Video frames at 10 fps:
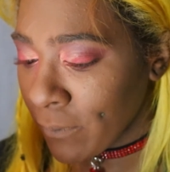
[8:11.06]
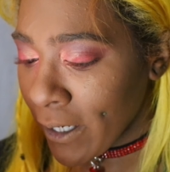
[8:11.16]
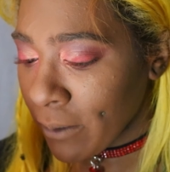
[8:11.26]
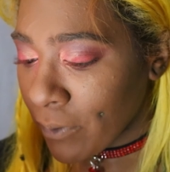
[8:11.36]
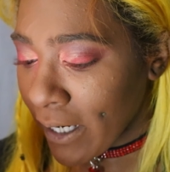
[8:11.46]
why
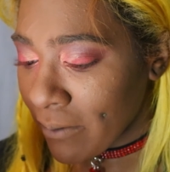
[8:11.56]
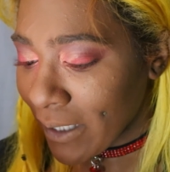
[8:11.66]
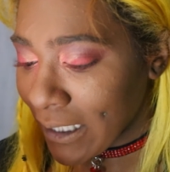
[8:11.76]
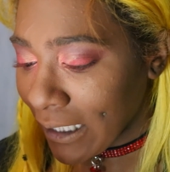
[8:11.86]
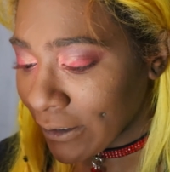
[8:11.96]
you brighten
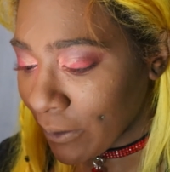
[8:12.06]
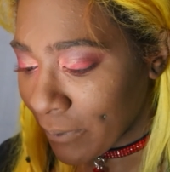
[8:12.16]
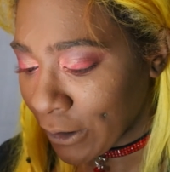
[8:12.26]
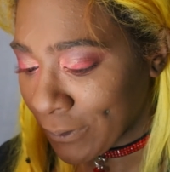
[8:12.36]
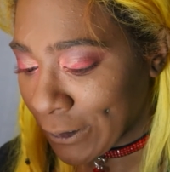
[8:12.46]
my day so
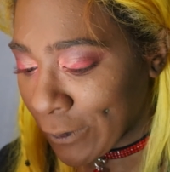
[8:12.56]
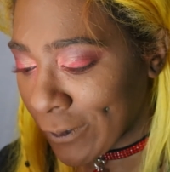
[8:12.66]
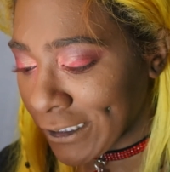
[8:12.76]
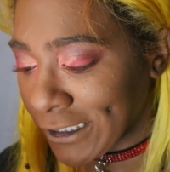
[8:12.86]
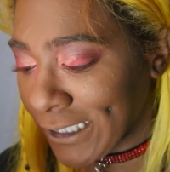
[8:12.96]
much with your
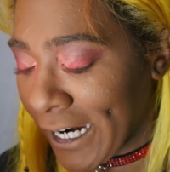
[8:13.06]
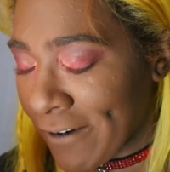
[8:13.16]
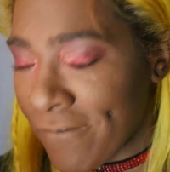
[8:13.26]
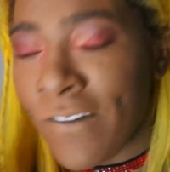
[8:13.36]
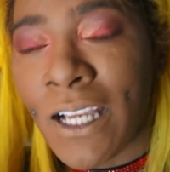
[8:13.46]
gorgeous hair
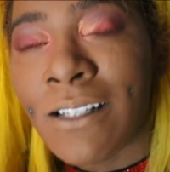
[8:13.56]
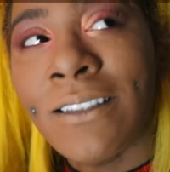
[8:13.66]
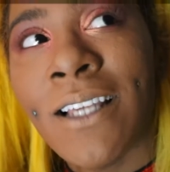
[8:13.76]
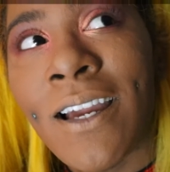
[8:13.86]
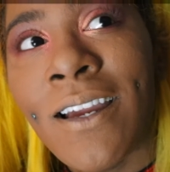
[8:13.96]
and
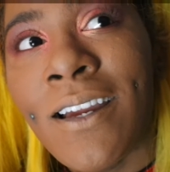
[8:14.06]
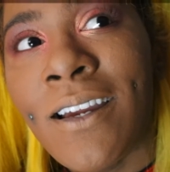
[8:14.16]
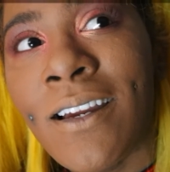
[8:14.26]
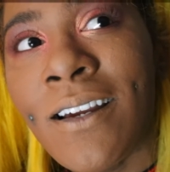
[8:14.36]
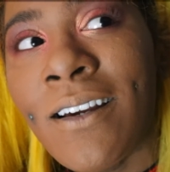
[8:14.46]
face?
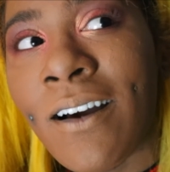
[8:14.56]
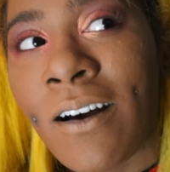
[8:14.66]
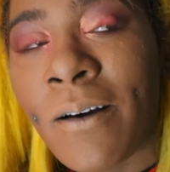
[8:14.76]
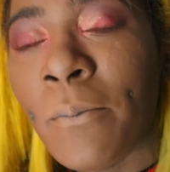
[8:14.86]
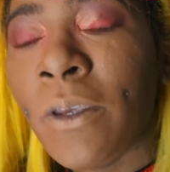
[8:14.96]

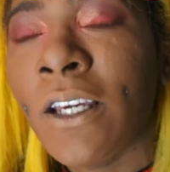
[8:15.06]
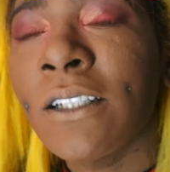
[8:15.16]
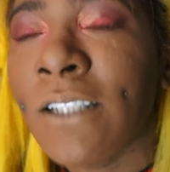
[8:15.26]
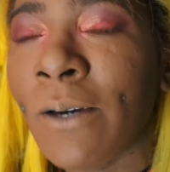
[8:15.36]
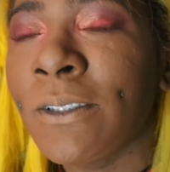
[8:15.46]

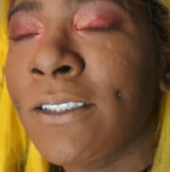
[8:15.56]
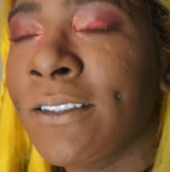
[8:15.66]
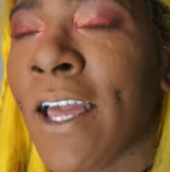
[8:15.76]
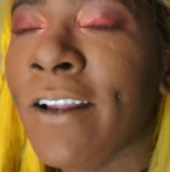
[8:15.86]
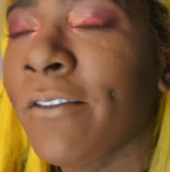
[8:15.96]
Because I was
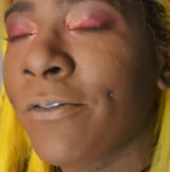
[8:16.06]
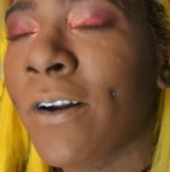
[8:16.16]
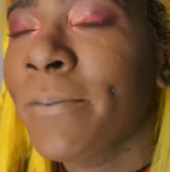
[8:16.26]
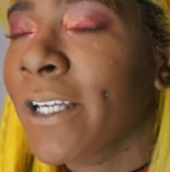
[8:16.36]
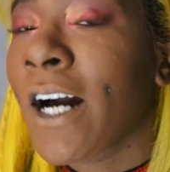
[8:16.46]
sent
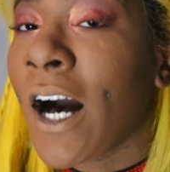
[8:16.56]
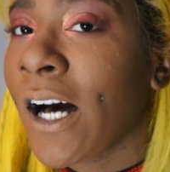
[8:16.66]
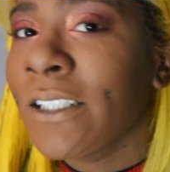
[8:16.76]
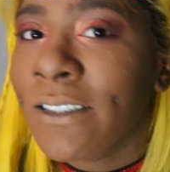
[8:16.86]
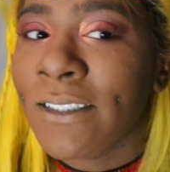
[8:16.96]
from the
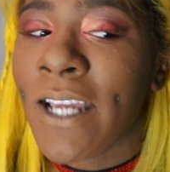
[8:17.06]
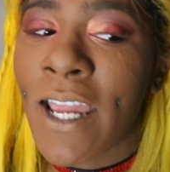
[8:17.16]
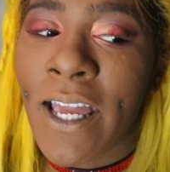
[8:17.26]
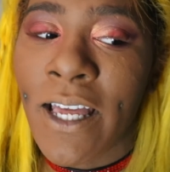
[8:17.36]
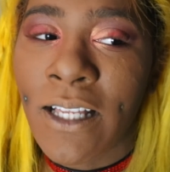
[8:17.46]
gods,
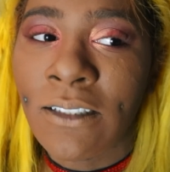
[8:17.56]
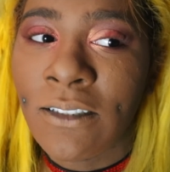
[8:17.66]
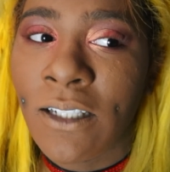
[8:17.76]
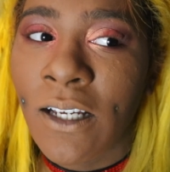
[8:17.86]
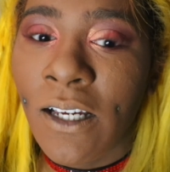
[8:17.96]
and
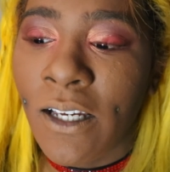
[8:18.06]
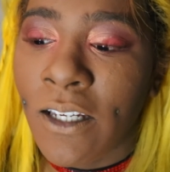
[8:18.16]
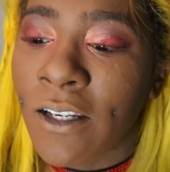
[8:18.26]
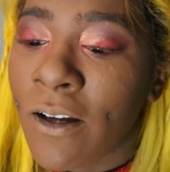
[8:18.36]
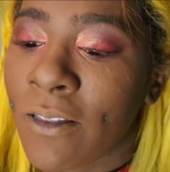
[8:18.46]

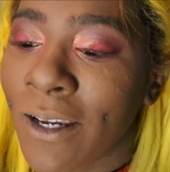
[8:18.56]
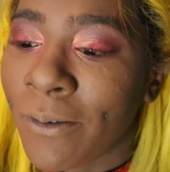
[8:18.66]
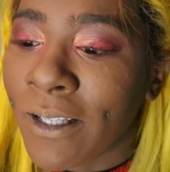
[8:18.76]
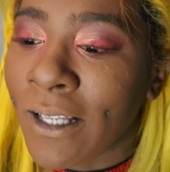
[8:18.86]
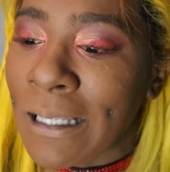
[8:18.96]
you know, they
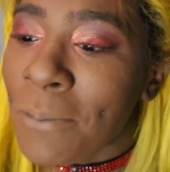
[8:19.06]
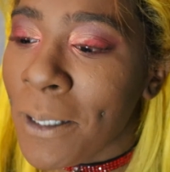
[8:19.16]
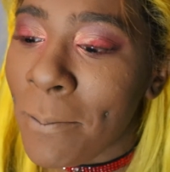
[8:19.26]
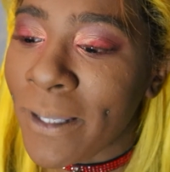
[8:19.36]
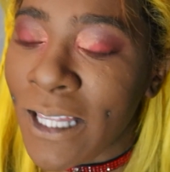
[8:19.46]
were like, let me
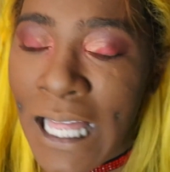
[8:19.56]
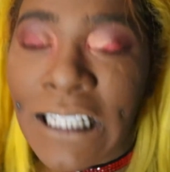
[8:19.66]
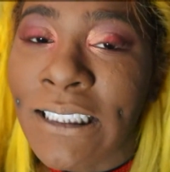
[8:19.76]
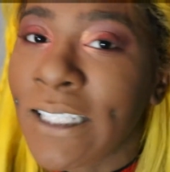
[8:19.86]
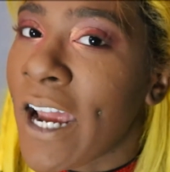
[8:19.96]

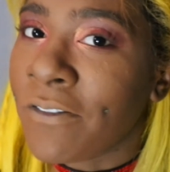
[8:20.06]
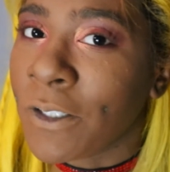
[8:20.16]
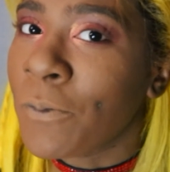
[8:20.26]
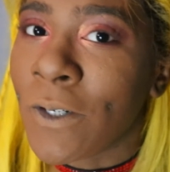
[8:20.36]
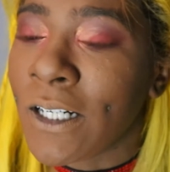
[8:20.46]
bless
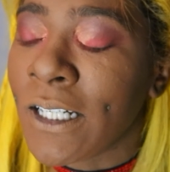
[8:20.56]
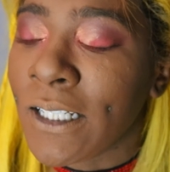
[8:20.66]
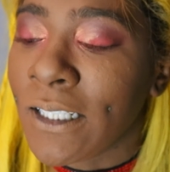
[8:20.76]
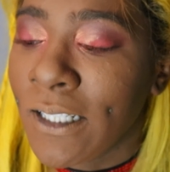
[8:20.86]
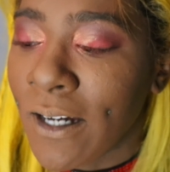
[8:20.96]

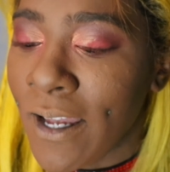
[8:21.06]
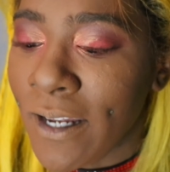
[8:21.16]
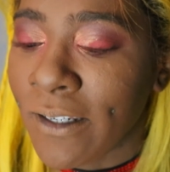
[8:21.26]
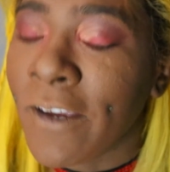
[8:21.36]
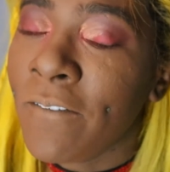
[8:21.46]
everyone
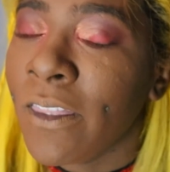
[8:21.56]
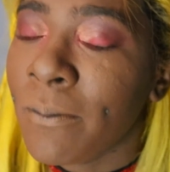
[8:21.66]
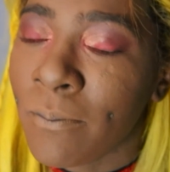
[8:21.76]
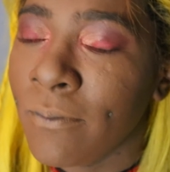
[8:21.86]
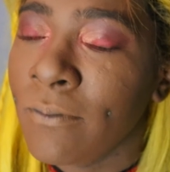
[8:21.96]
and give
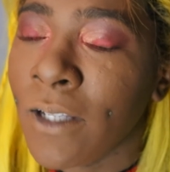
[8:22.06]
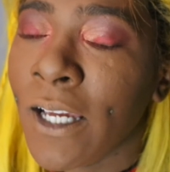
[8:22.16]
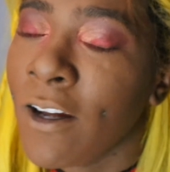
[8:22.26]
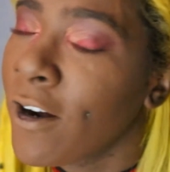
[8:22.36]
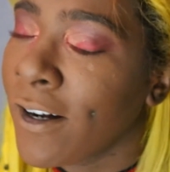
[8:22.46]
them
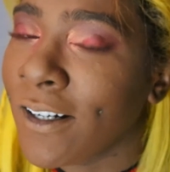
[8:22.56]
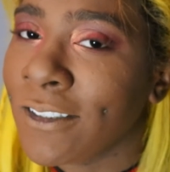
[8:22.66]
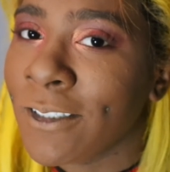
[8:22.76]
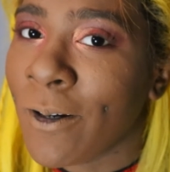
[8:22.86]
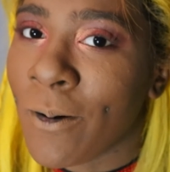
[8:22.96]
like her.
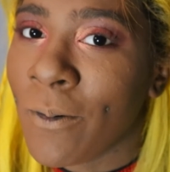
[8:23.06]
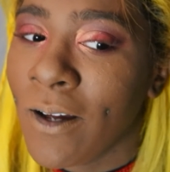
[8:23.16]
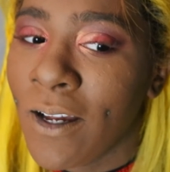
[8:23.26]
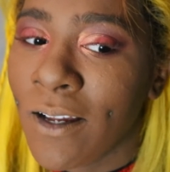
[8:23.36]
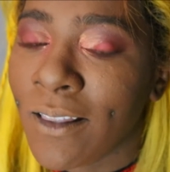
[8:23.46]
So
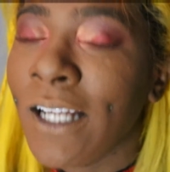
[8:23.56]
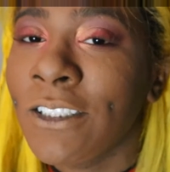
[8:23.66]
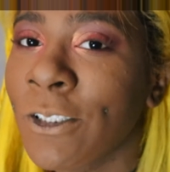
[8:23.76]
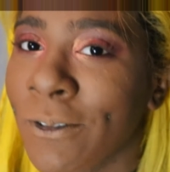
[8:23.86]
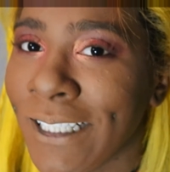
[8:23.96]

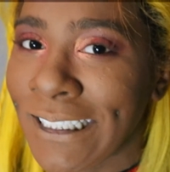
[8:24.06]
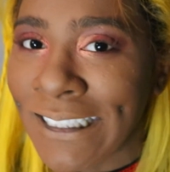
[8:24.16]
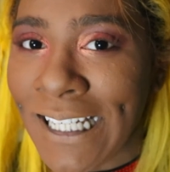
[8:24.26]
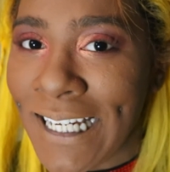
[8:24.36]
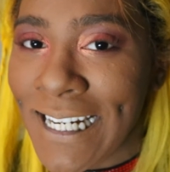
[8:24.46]
that's the
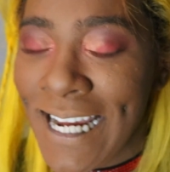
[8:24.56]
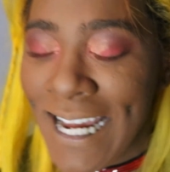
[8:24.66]
reason.